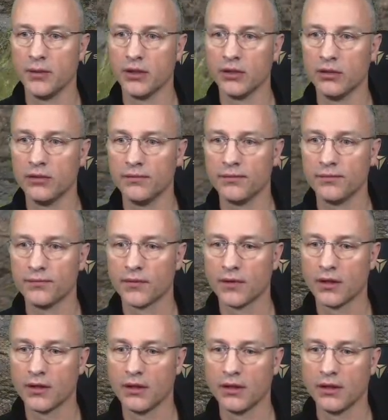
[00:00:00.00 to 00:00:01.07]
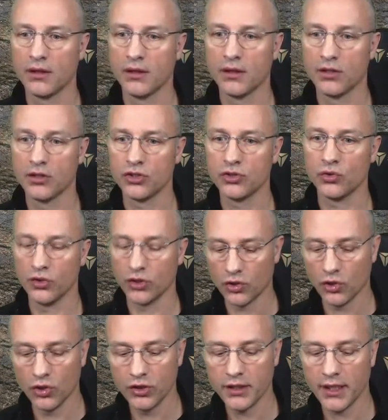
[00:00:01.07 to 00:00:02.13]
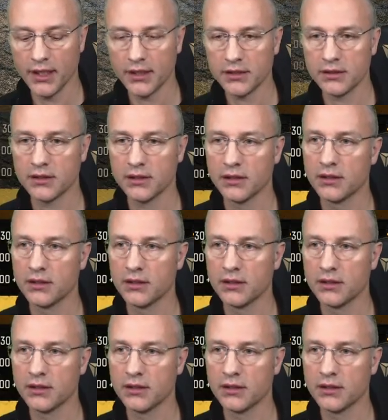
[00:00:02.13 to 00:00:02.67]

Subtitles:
go. Show the contest.